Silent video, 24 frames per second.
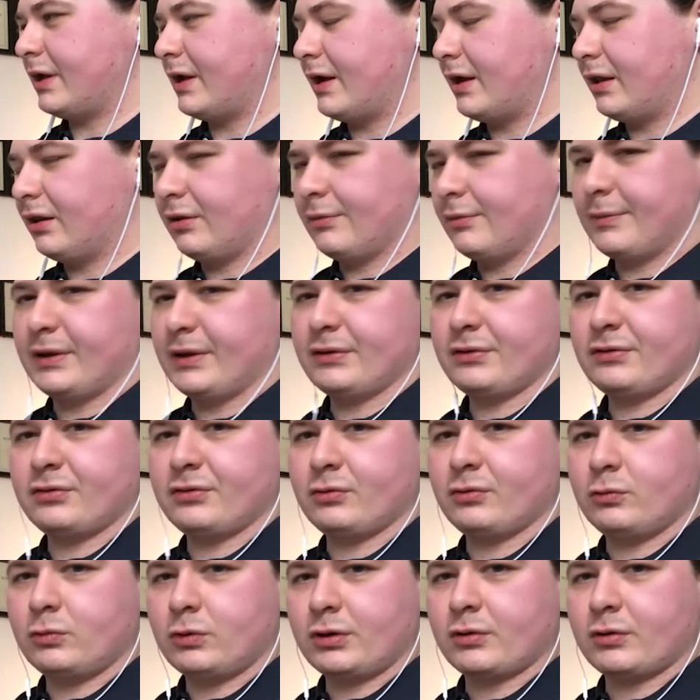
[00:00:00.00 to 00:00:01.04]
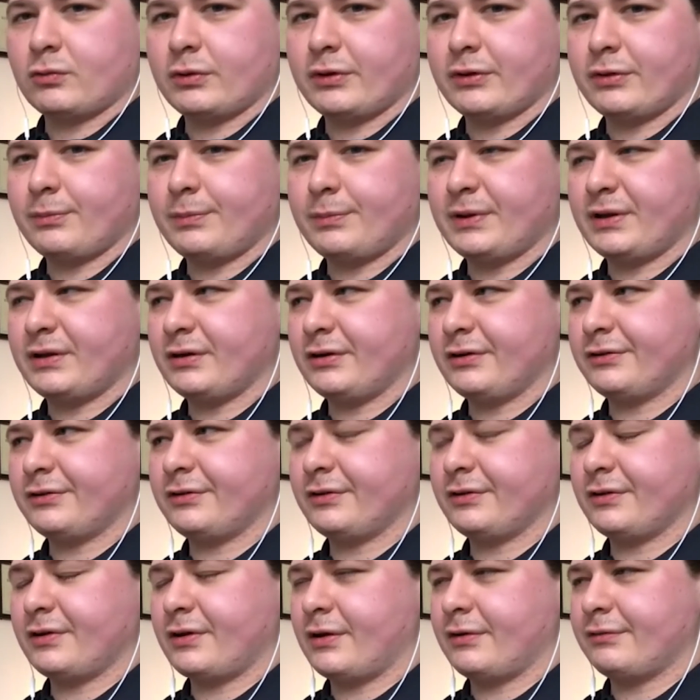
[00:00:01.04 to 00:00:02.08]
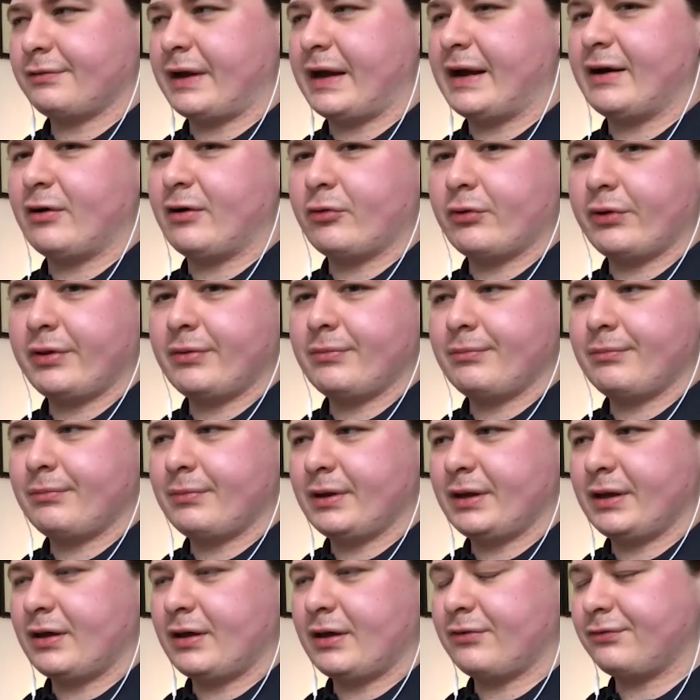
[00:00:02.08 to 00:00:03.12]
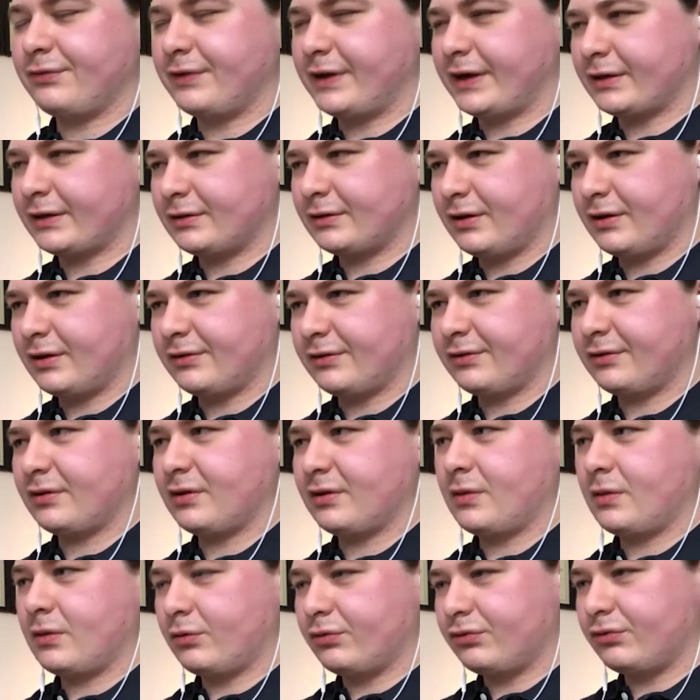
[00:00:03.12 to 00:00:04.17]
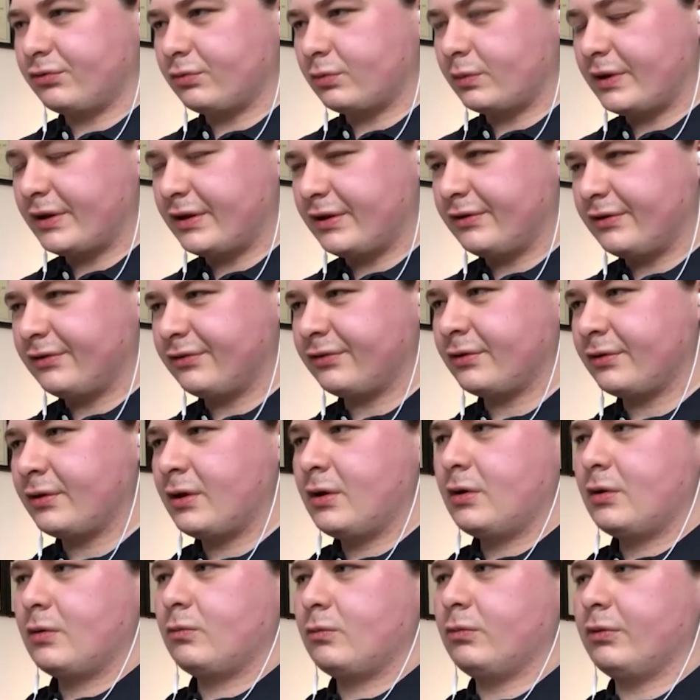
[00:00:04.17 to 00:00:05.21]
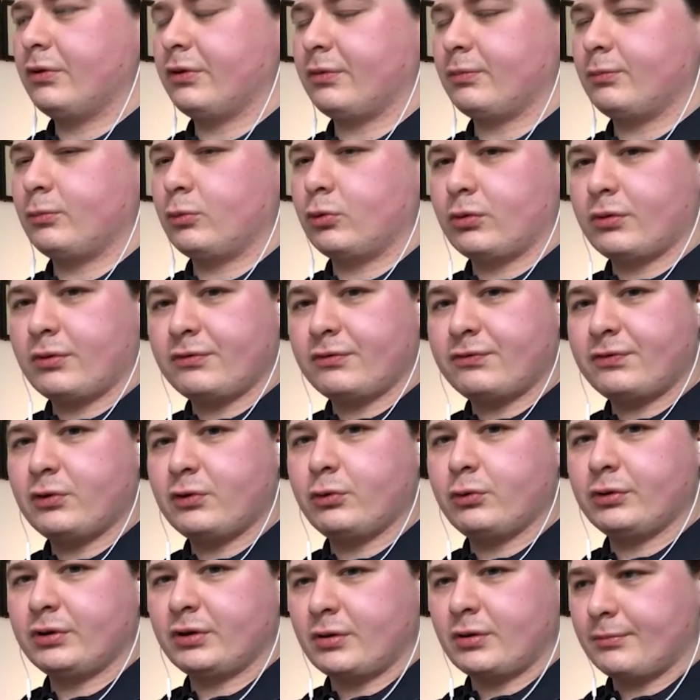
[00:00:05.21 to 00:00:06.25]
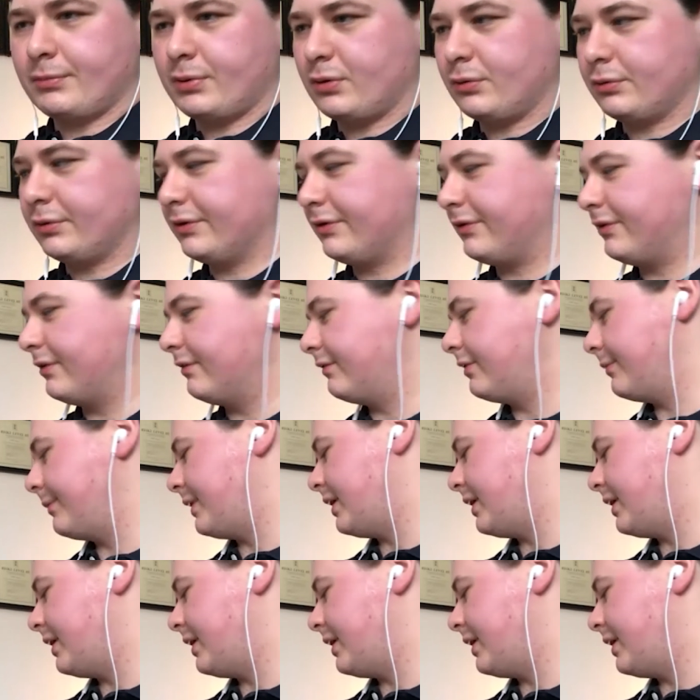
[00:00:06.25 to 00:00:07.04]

element to work with because of how it may affect us in those ways with more the fluid components of the